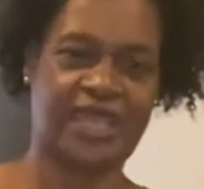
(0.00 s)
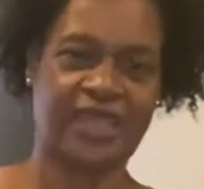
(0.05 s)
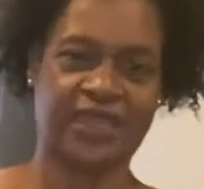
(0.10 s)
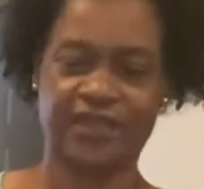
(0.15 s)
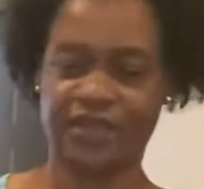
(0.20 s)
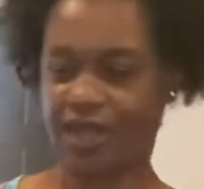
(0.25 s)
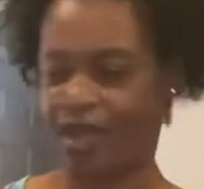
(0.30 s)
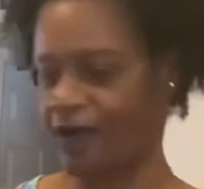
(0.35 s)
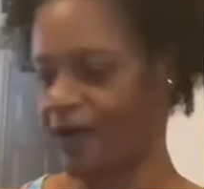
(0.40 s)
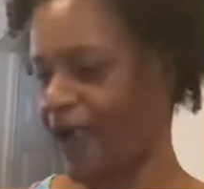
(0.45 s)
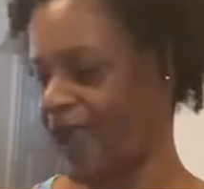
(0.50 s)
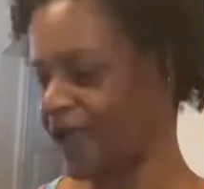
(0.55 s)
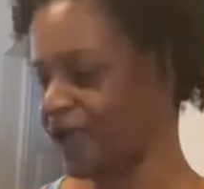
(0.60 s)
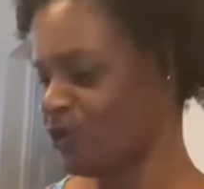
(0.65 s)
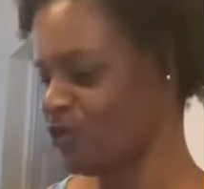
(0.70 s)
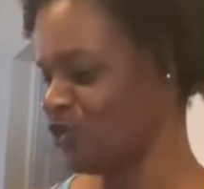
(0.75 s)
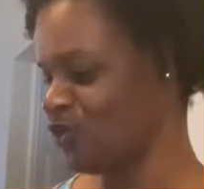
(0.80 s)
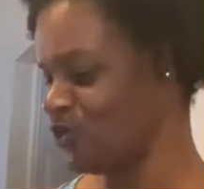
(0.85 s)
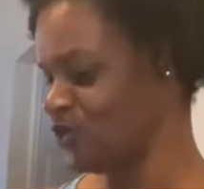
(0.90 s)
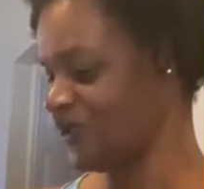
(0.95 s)
Now, I
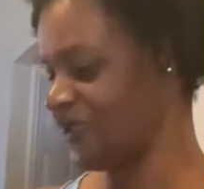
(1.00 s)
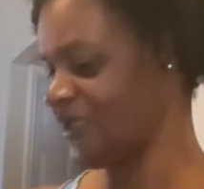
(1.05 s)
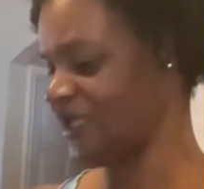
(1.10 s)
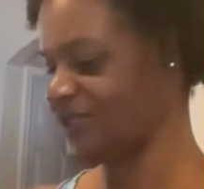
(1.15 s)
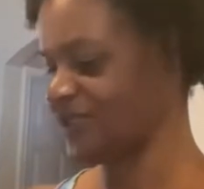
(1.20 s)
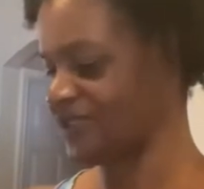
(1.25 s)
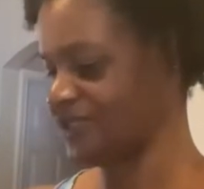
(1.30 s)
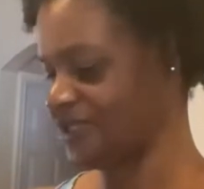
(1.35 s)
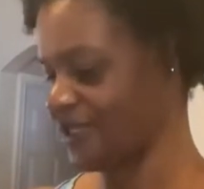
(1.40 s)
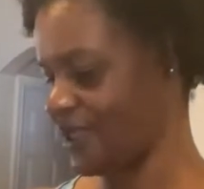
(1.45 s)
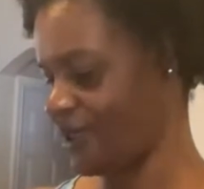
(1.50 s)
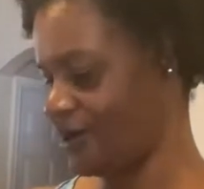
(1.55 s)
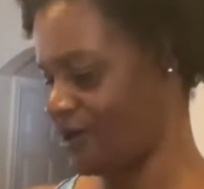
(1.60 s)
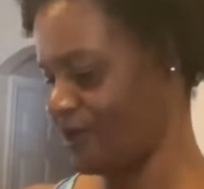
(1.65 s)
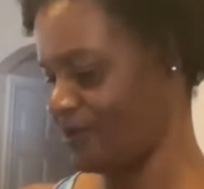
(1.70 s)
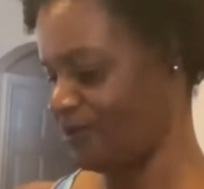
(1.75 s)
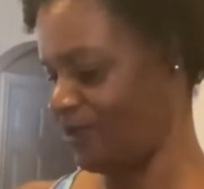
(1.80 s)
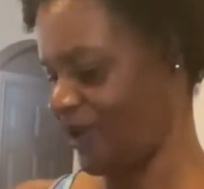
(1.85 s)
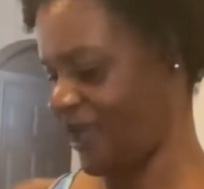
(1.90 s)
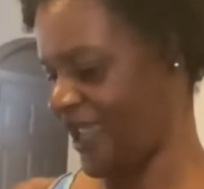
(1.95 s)
don't usually get the
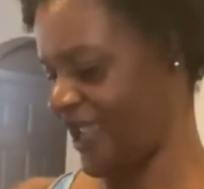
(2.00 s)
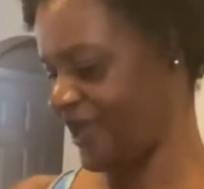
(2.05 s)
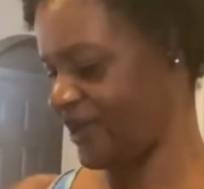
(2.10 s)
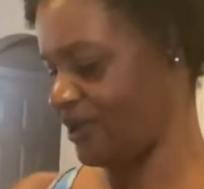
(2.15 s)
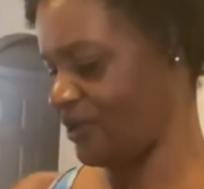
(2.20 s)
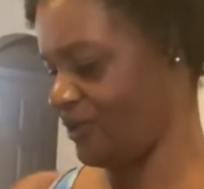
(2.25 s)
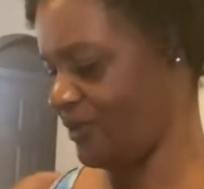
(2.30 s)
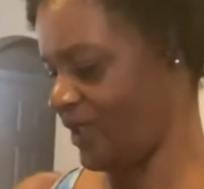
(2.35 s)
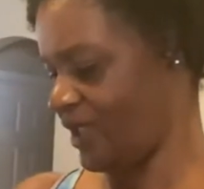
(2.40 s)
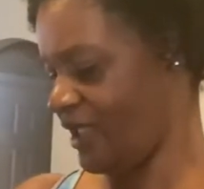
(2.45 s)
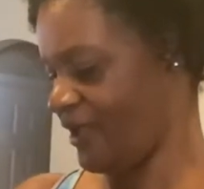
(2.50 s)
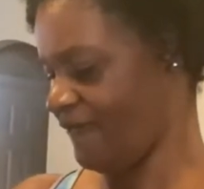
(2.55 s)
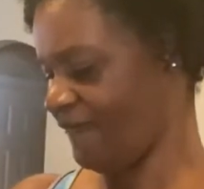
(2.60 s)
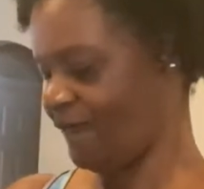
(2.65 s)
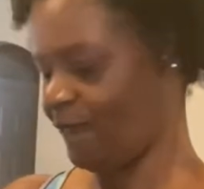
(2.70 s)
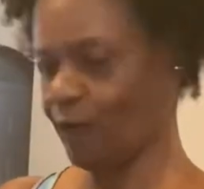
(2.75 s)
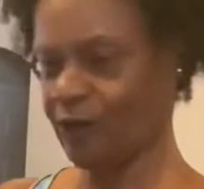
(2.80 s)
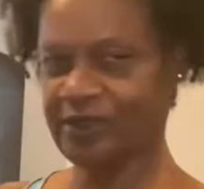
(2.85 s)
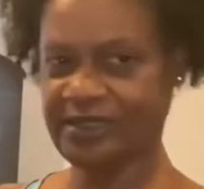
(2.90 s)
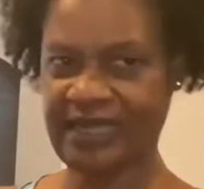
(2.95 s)
Dawn platinum,
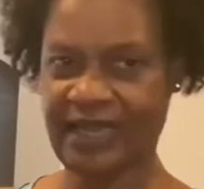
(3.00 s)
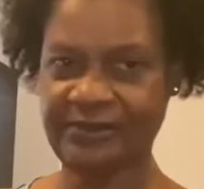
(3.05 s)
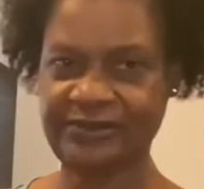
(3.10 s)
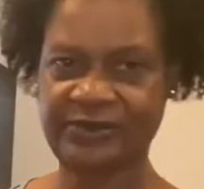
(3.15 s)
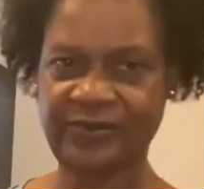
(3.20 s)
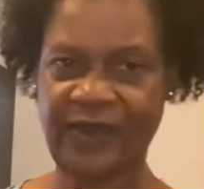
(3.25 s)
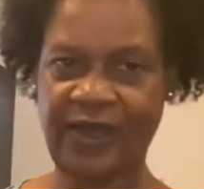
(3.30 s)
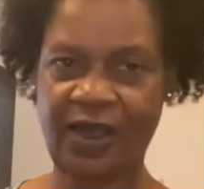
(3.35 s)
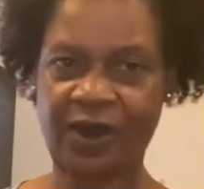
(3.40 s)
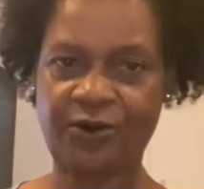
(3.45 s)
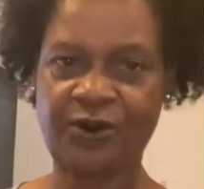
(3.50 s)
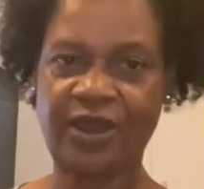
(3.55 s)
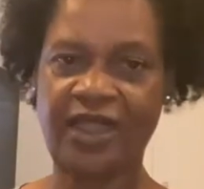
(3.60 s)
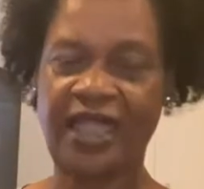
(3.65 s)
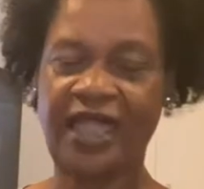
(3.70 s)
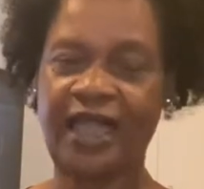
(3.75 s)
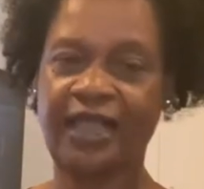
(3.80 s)
four times power.